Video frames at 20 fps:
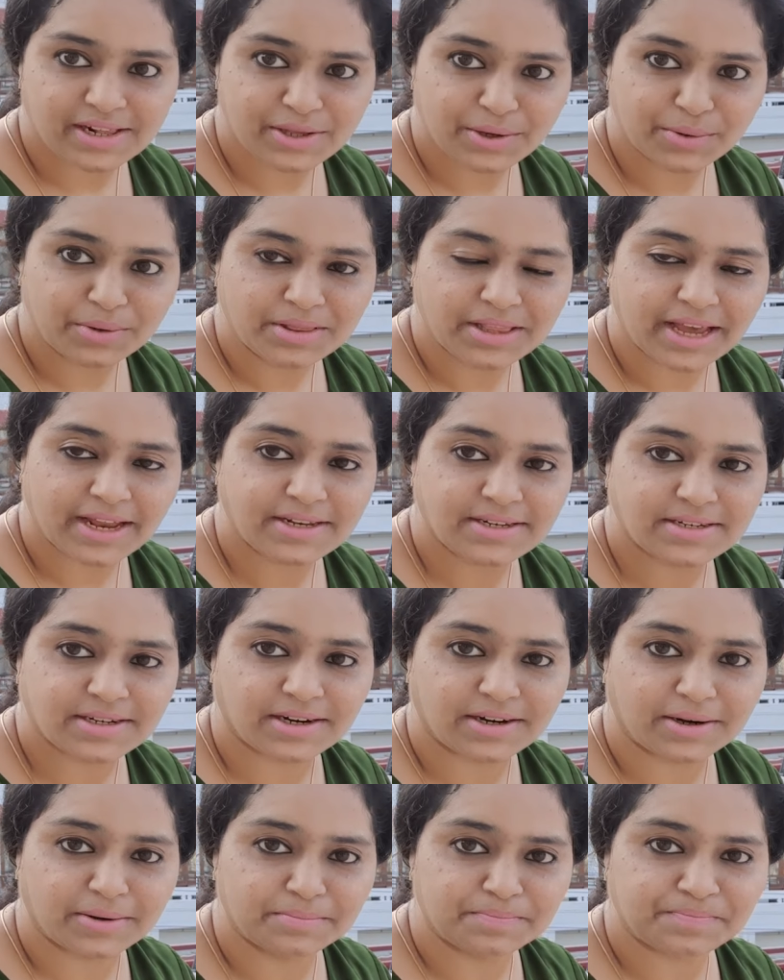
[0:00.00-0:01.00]
you that
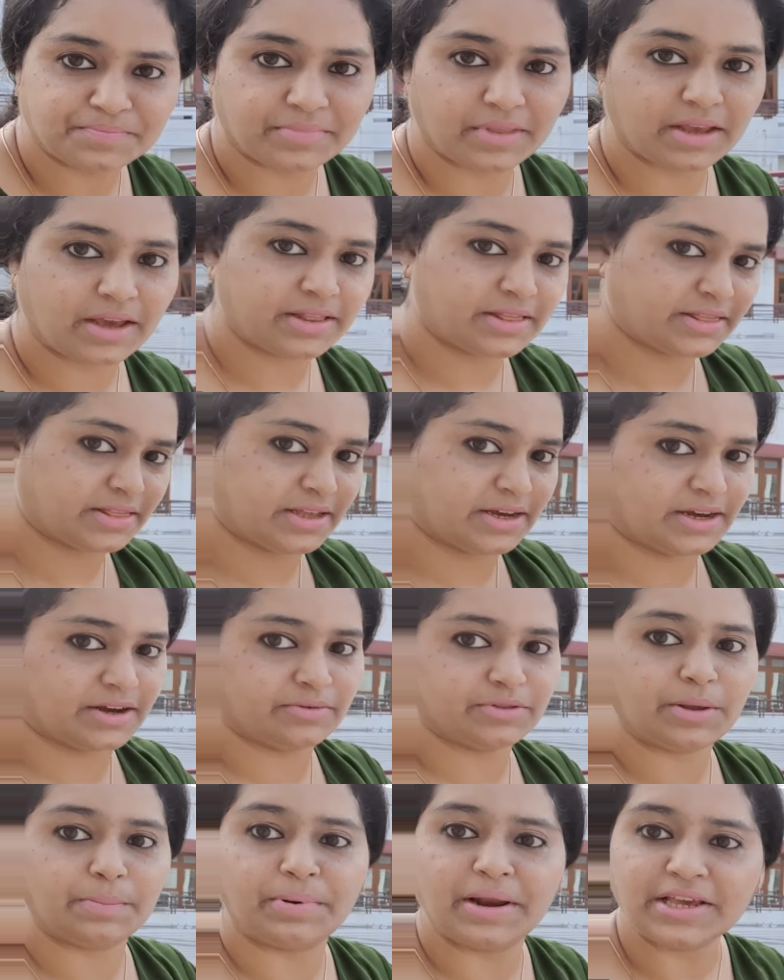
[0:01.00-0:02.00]

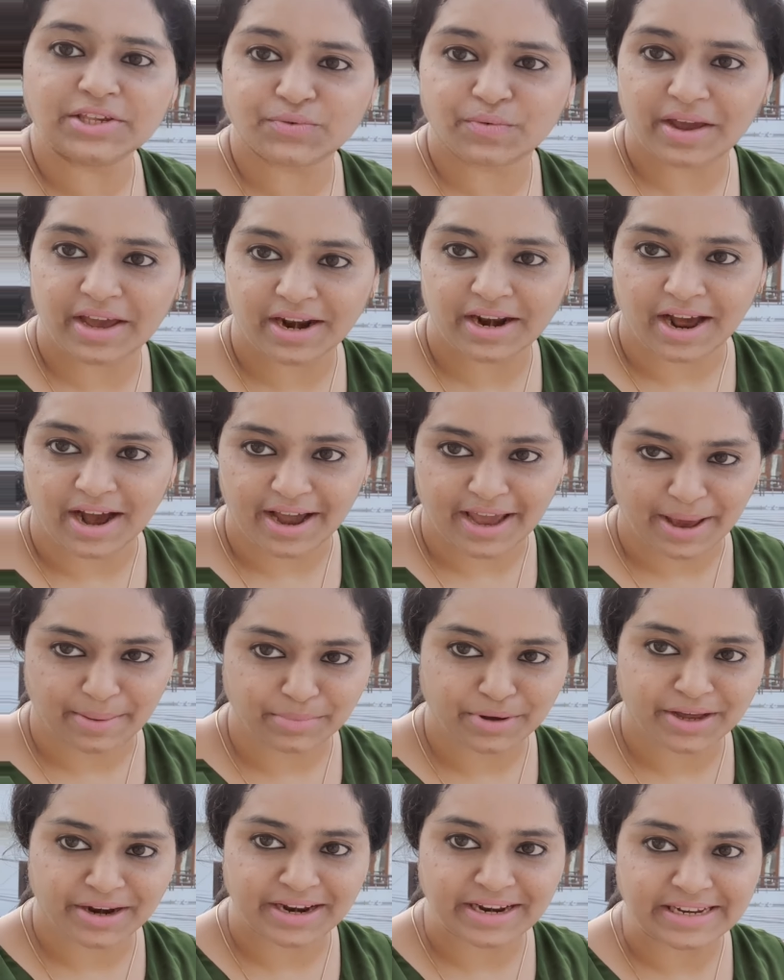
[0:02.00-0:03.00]
the place where I am
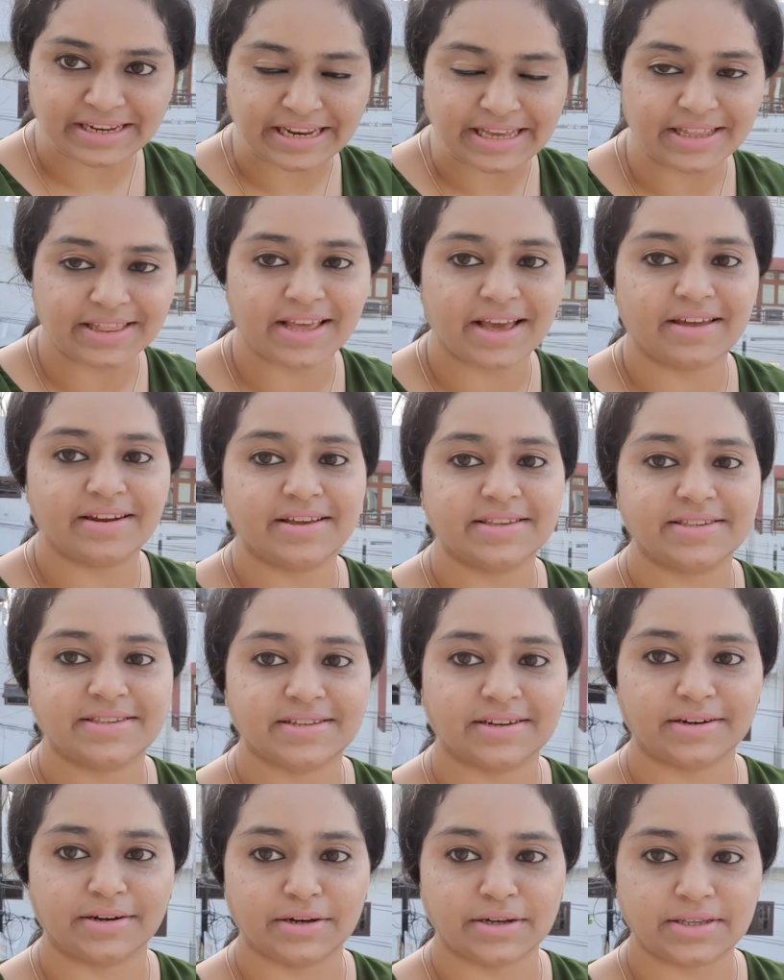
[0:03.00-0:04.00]
currently, there
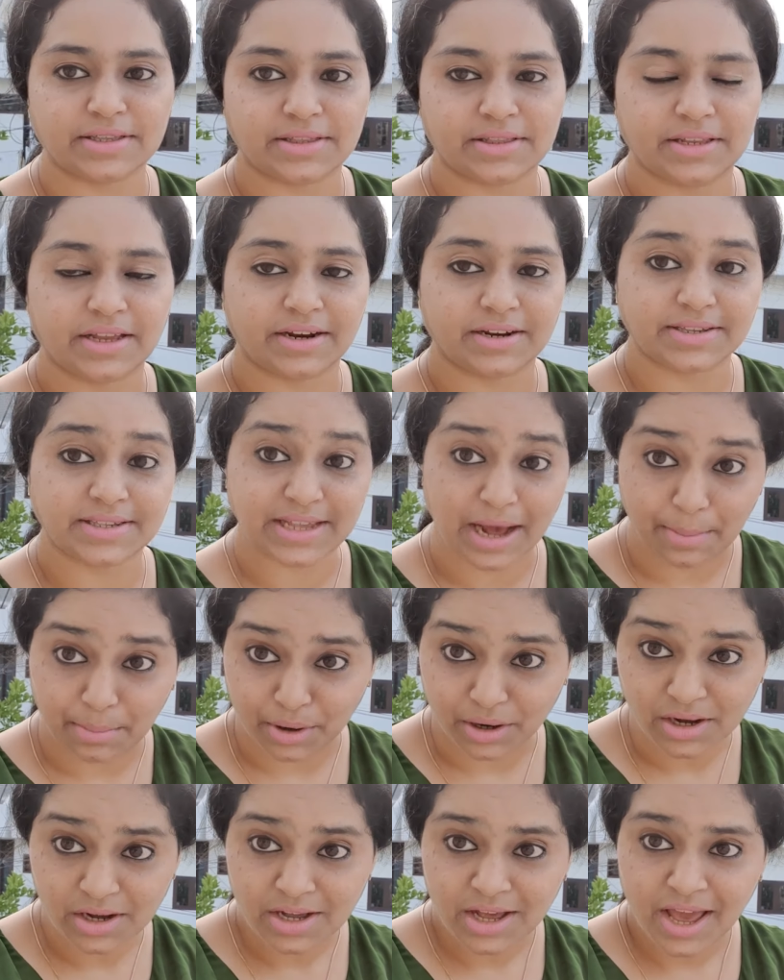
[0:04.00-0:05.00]
is
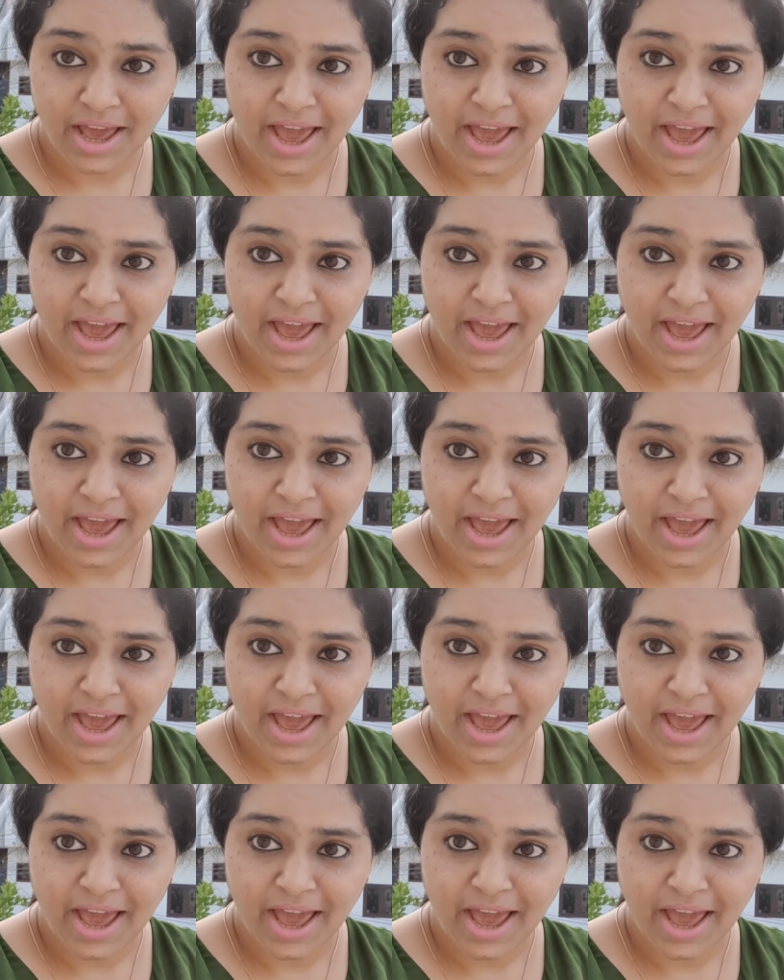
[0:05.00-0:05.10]
summer,